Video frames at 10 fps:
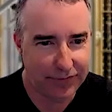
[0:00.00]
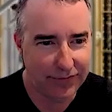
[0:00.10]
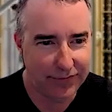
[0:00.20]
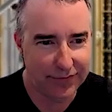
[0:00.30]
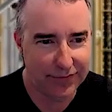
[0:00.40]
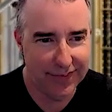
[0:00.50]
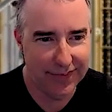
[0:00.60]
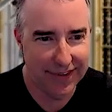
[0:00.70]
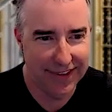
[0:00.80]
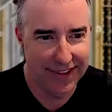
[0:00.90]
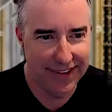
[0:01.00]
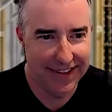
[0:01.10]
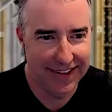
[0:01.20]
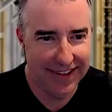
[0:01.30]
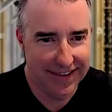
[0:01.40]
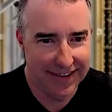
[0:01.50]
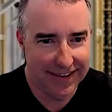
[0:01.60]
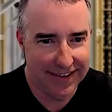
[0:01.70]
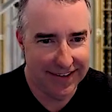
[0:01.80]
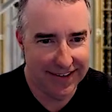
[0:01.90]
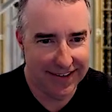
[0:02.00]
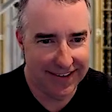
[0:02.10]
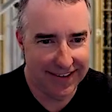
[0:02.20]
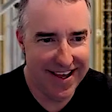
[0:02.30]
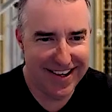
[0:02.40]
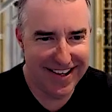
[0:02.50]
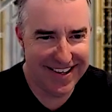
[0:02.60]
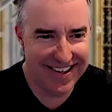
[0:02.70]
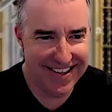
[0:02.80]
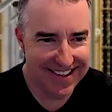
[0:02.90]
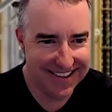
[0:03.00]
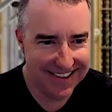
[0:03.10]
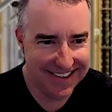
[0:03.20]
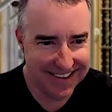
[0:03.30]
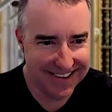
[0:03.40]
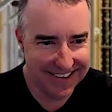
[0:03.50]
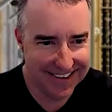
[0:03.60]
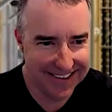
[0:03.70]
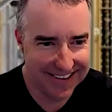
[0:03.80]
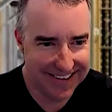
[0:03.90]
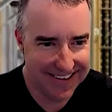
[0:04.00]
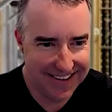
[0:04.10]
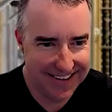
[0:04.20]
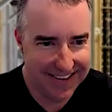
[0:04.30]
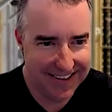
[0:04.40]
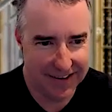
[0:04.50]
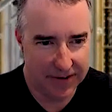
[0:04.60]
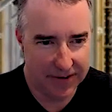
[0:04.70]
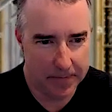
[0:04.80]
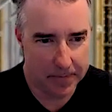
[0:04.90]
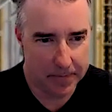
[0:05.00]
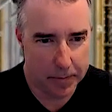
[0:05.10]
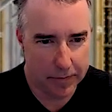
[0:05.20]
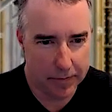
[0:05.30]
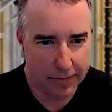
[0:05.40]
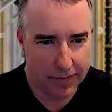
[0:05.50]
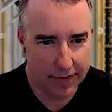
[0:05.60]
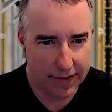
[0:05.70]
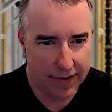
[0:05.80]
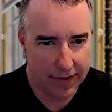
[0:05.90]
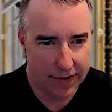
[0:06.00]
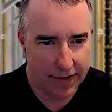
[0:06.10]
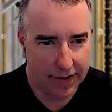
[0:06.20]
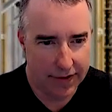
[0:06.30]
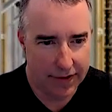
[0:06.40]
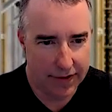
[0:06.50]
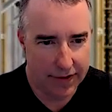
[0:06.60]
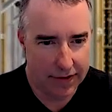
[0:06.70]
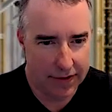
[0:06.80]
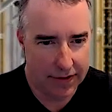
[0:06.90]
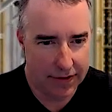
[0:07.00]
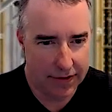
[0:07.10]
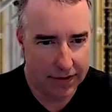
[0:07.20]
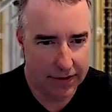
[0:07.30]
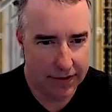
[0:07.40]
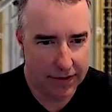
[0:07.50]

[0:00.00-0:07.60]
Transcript: The person shown says nothing.